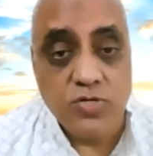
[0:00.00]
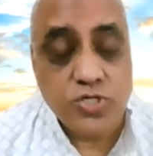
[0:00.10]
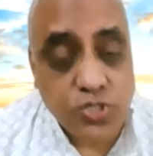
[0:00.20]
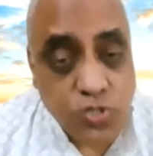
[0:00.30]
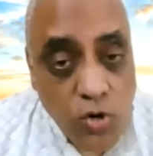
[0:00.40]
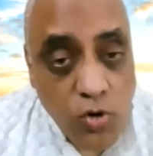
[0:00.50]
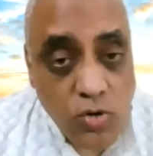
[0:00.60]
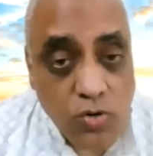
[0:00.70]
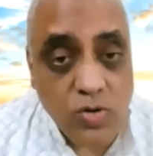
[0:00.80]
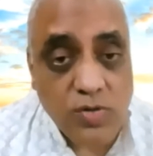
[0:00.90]

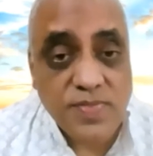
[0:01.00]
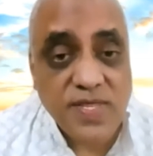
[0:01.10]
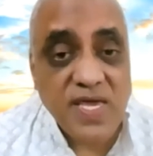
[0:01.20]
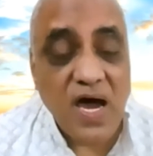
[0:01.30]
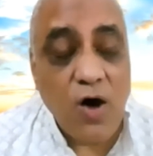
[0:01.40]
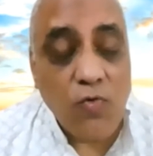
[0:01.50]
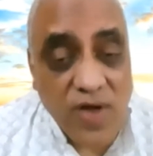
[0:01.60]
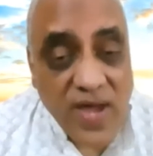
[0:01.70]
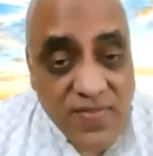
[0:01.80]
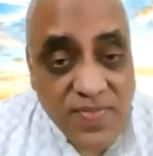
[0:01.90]
So the
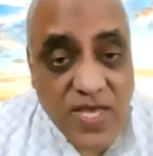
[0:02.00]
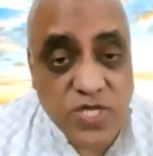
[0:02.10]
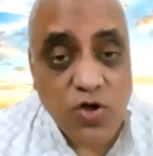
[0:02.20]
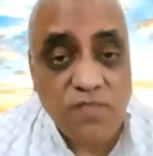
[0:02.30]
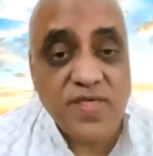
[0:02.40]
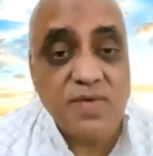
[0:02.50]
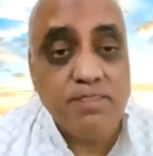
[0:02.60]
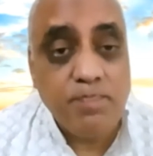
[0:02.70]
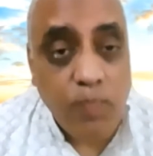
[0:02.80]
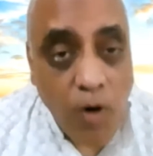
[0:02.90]
awareness of the
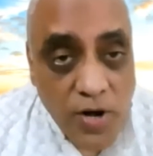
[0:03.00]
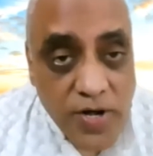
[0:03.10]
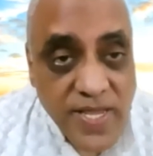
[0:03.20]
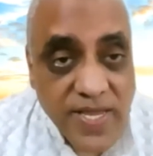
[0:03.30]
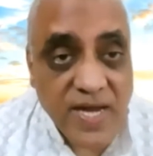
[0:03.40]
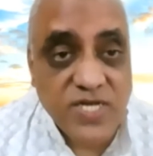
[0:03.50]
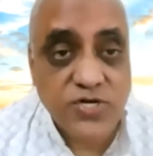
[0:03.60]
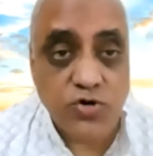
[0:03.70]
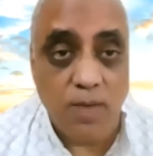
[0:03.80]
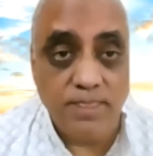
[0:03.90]
body
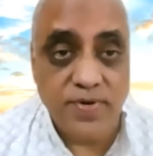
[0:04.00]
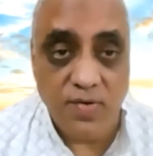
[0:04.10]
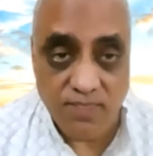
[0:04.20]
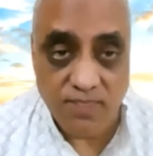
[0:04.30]
gets dropped.